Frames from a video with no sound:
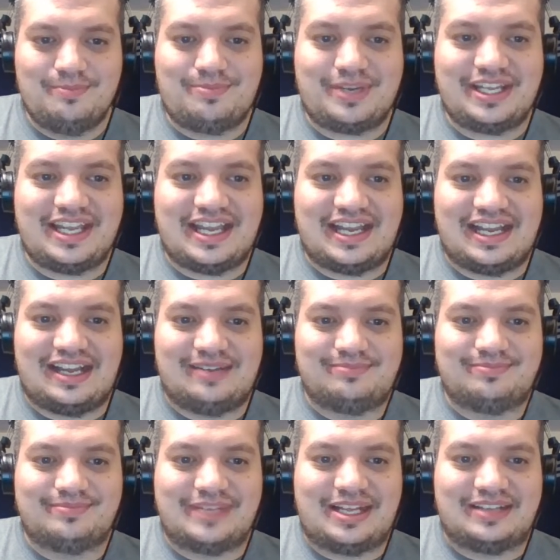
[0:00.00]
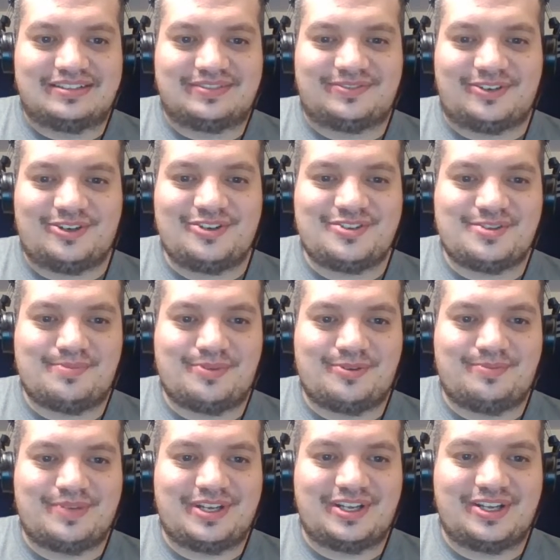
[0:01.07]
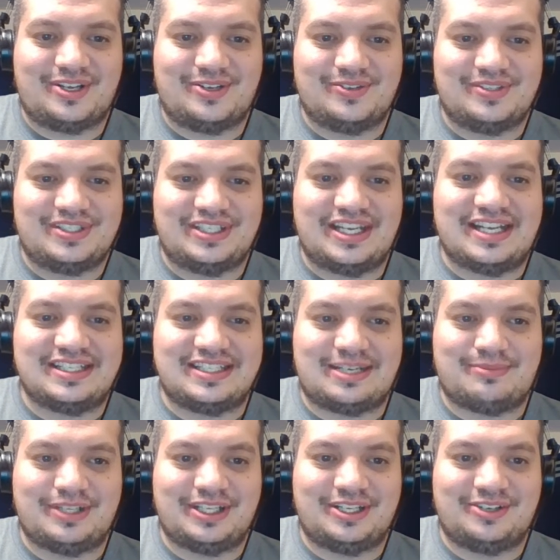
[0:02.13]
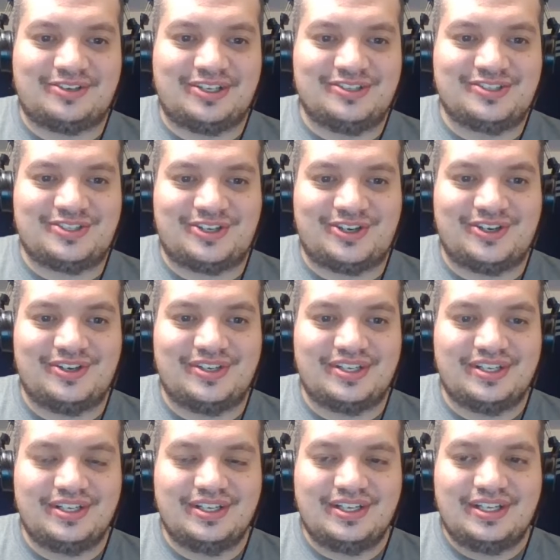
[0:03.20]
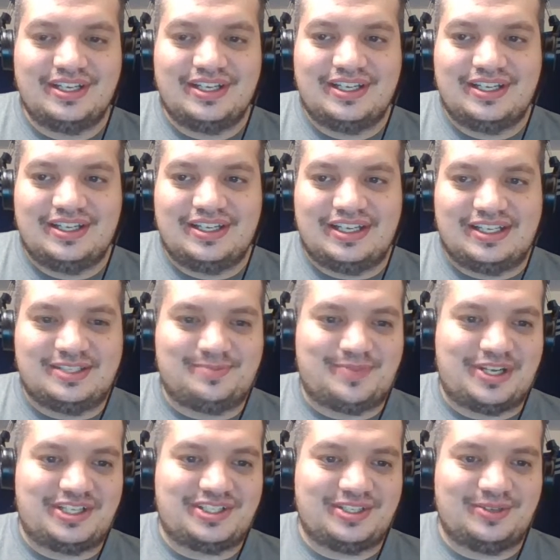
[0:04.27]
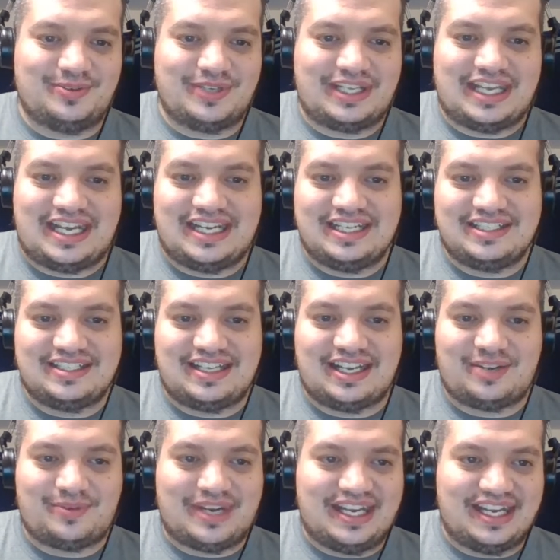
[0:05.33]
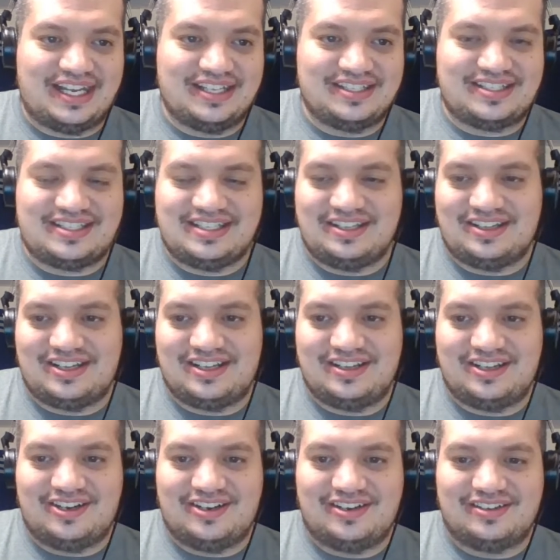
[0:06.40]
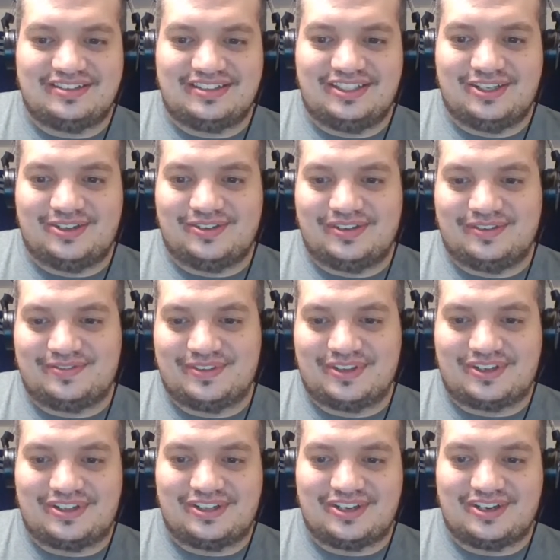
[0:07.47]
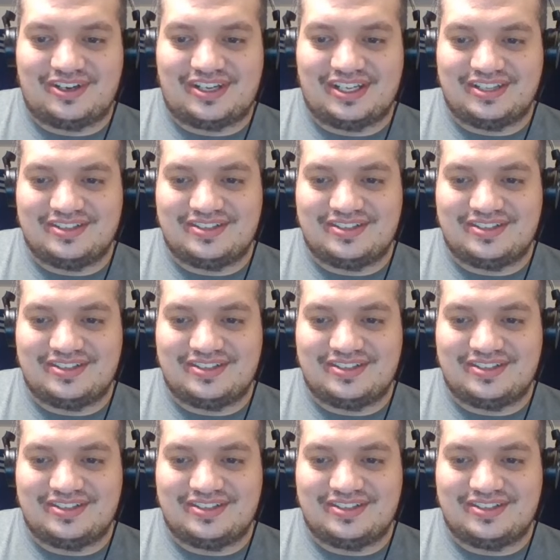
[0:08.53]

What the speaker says: but yeah, as far as the bullpen goes, yes, I'm a little concerned, especially with guys like Reagan still on there. You know, if LeClerc,